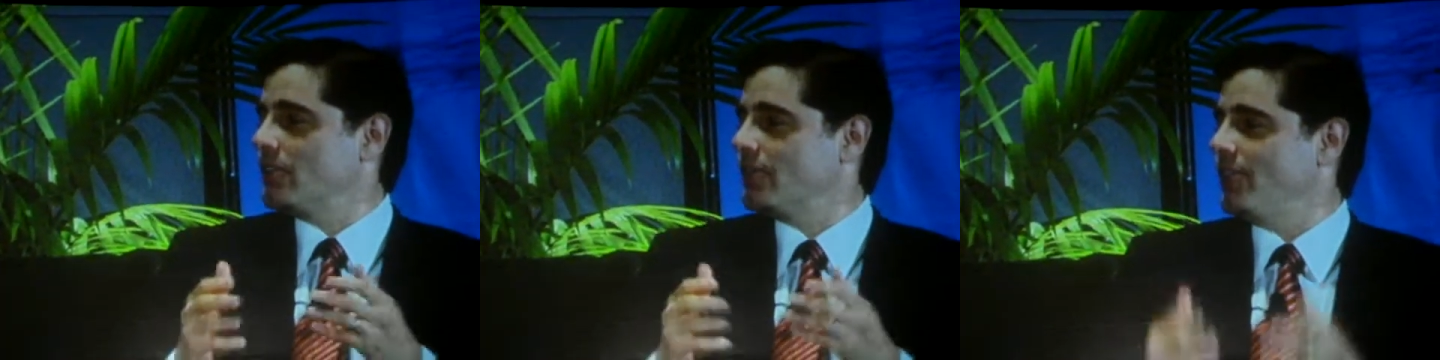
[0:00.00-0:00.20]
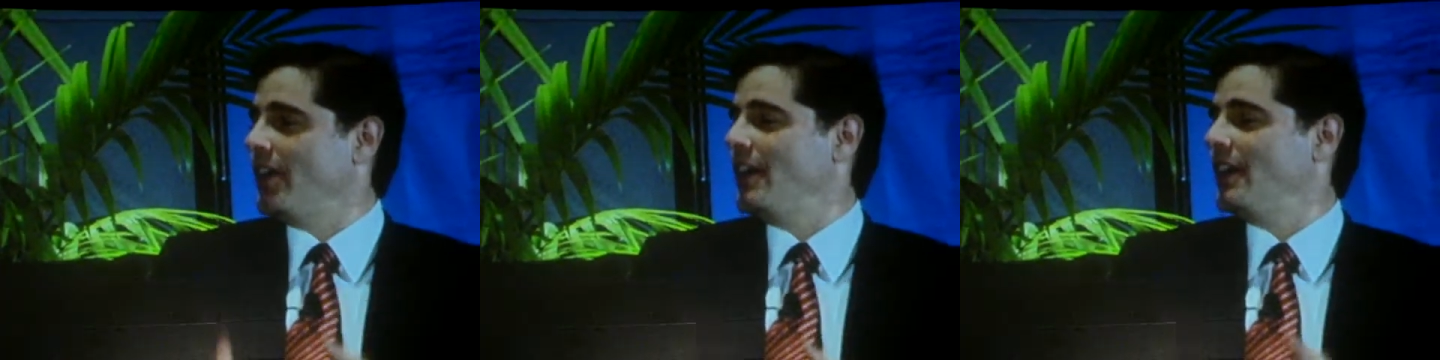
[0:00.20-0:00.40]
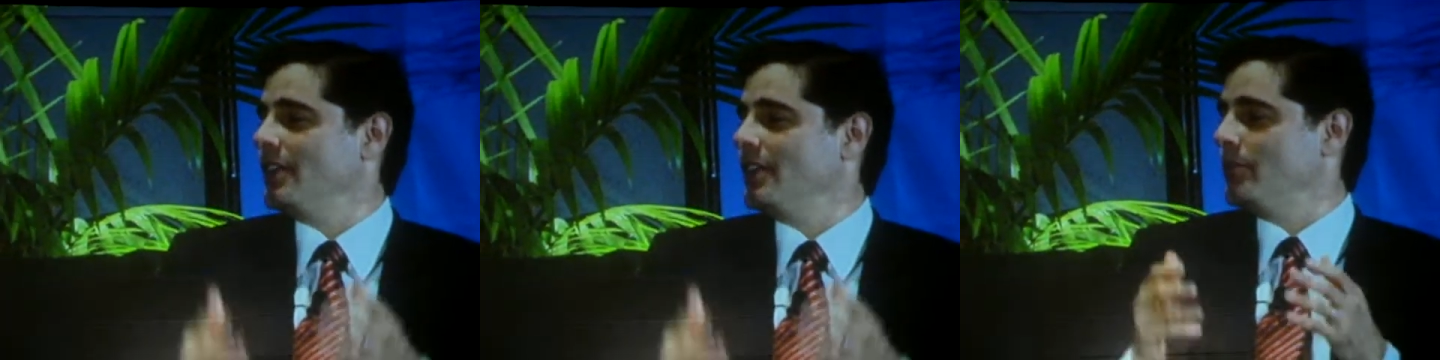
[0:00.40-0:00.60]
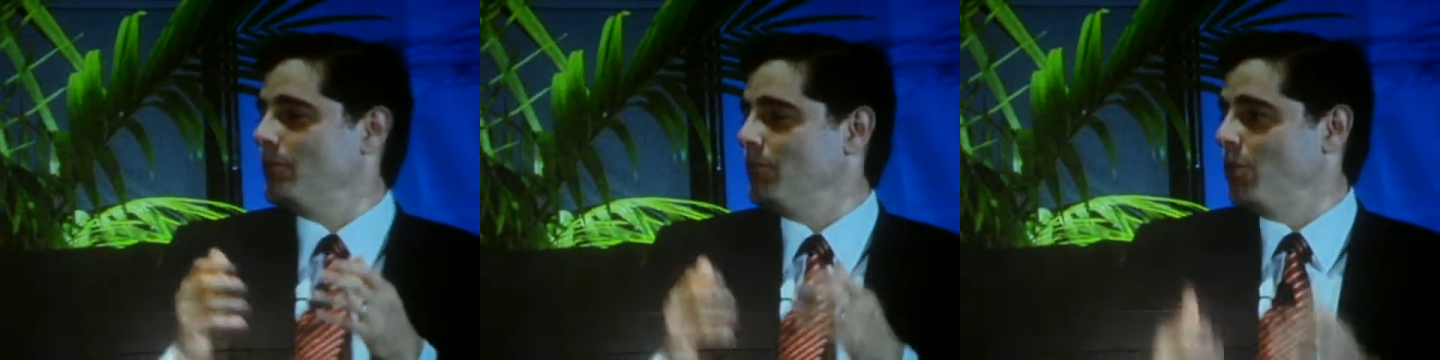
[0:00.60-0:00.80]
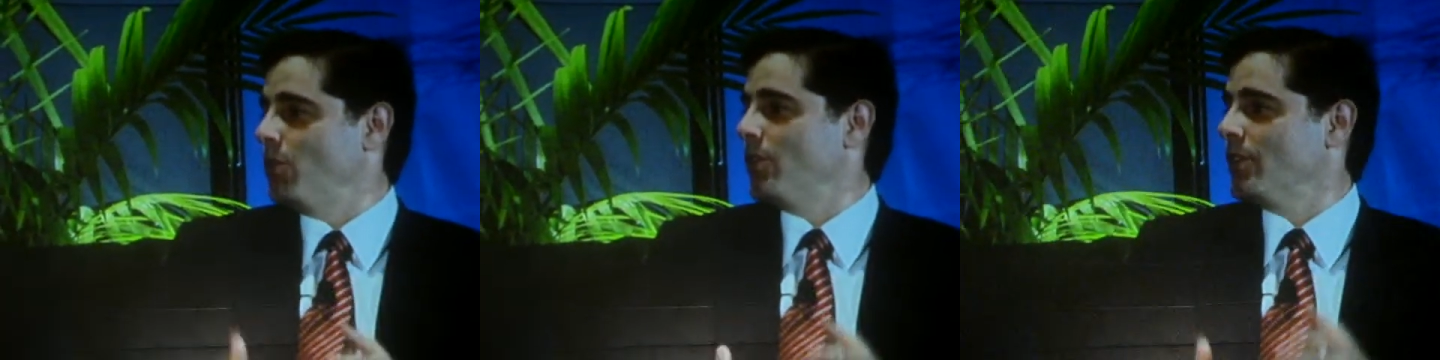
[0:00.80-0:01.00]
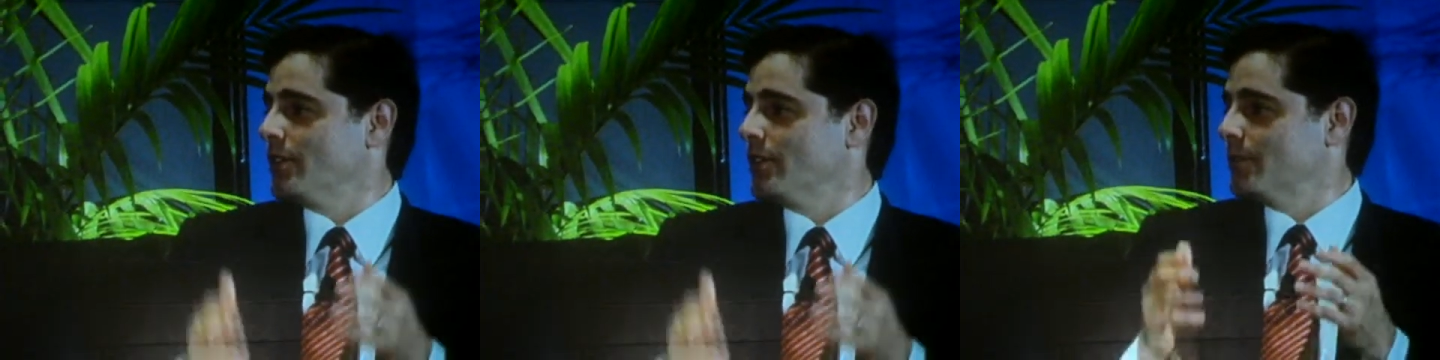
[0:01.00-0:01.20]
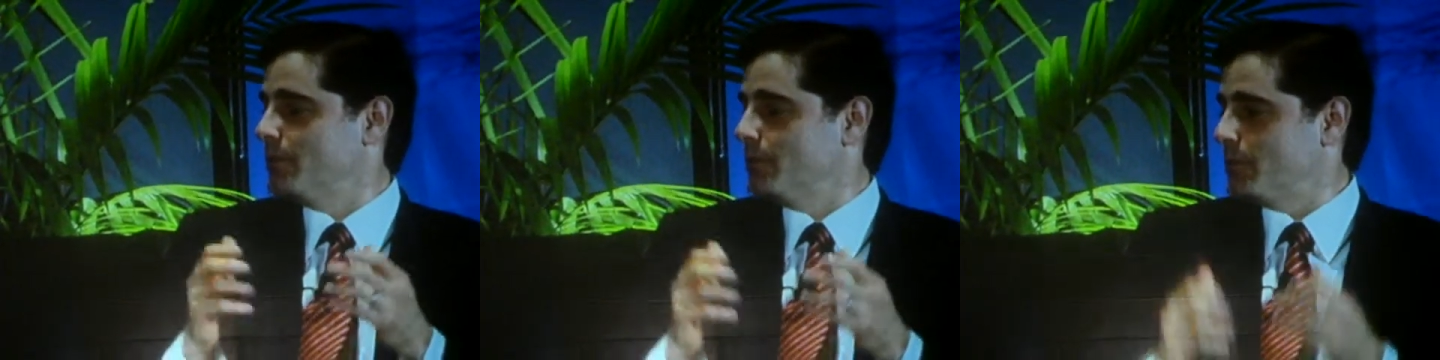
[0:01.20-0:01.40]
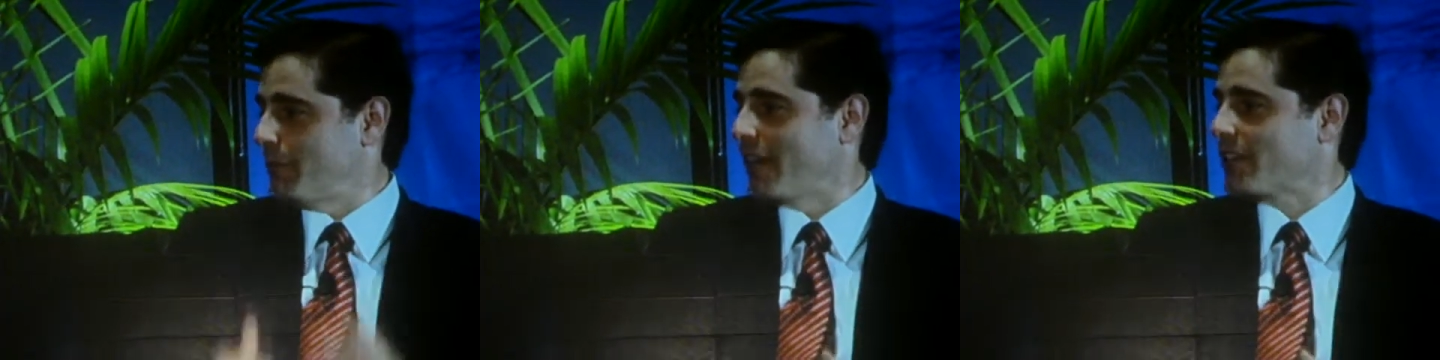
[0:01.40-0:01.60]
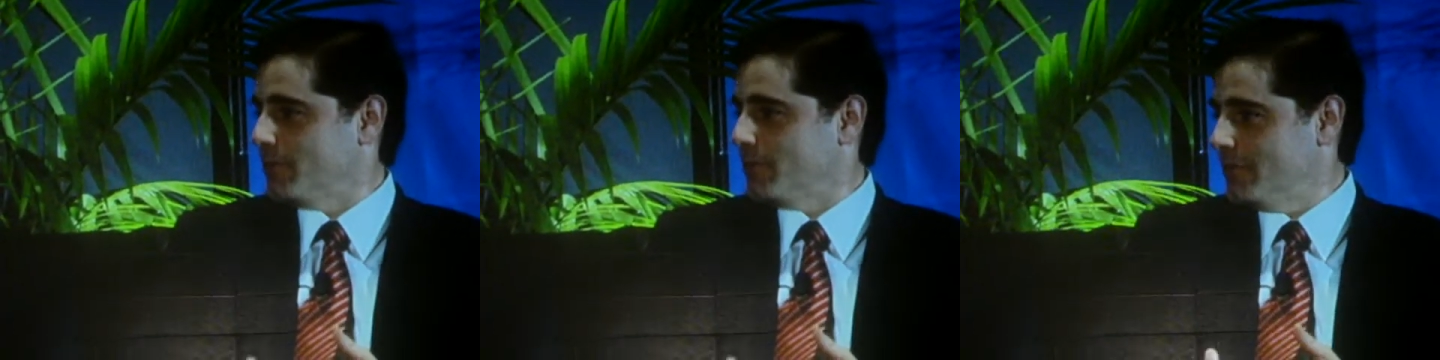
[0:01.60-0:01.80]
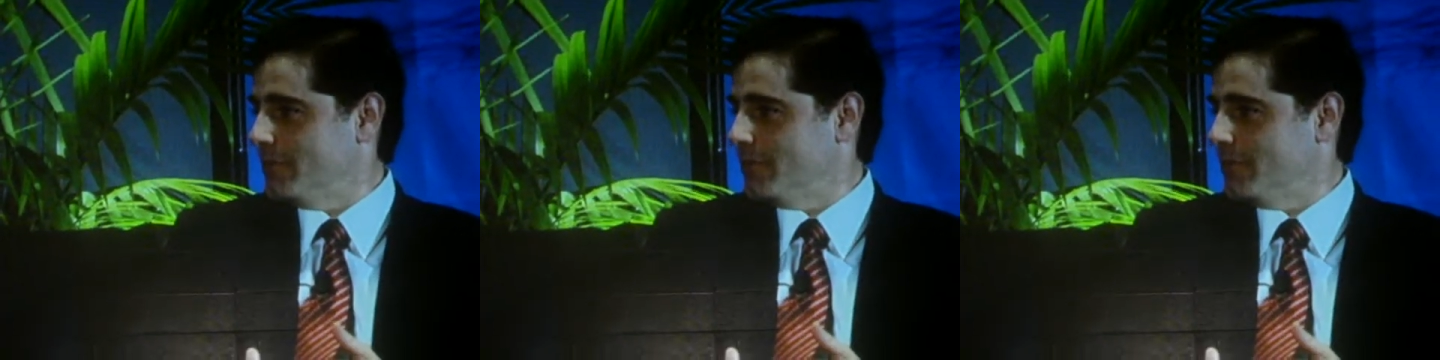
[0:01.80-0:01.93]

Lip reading: to find more spectrum.